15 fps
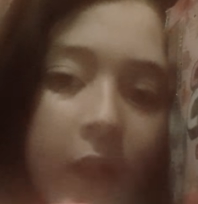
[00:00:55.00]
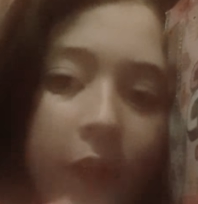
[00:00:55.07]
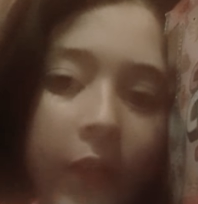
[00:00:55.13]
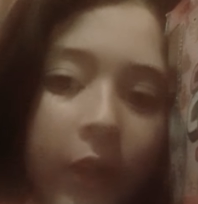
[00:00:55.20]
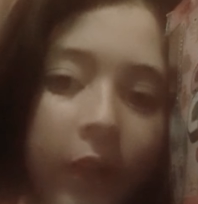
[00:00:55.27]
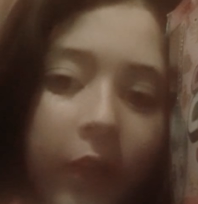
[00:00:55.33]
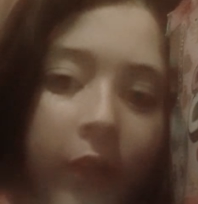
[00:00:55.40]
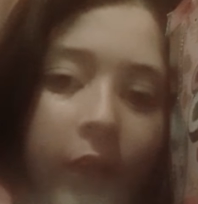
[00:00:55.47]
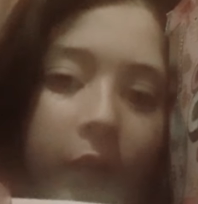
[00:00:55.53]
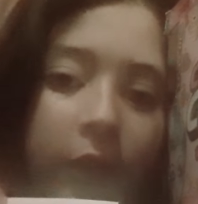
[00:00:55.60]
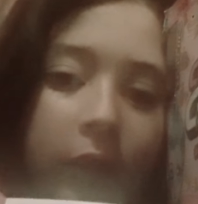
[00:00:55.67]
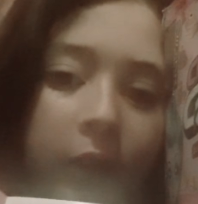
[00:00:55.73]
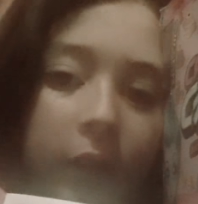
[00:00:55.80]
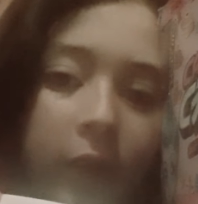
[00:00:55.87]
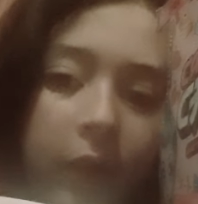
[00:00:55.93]

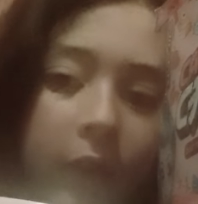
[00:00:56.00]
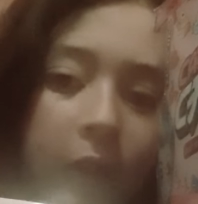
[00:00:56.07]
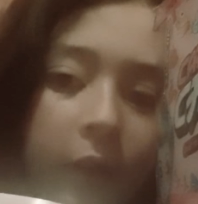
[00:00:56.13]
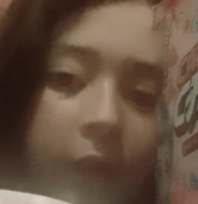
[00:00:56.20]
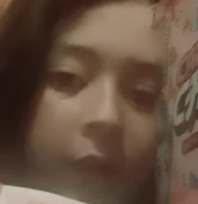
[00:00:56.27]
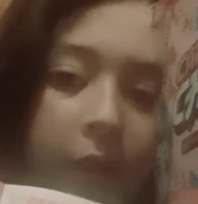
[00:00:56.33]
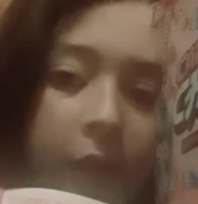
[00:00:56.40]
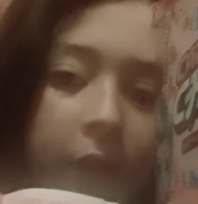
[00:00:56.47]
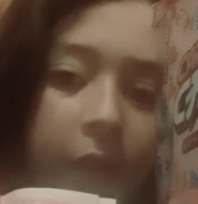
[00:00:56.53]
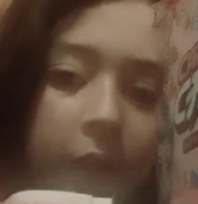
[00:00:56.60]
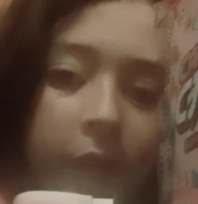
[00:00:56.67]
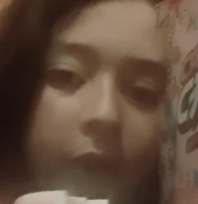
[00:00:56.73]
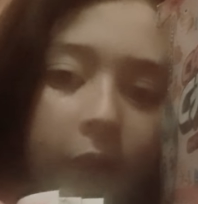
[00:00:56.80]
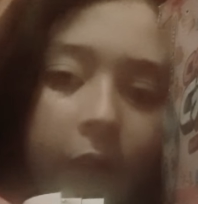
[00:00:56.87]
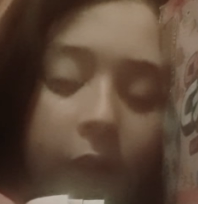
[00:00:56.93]

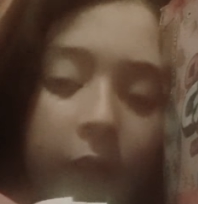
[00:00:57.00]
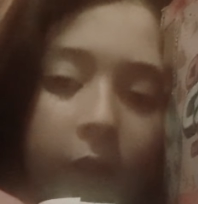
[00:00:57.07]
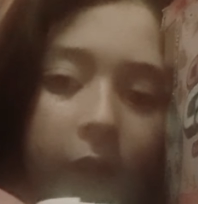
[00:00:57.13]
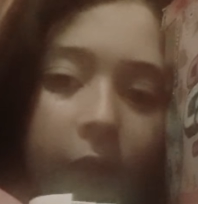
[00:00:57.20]
No one is speaking in this clip.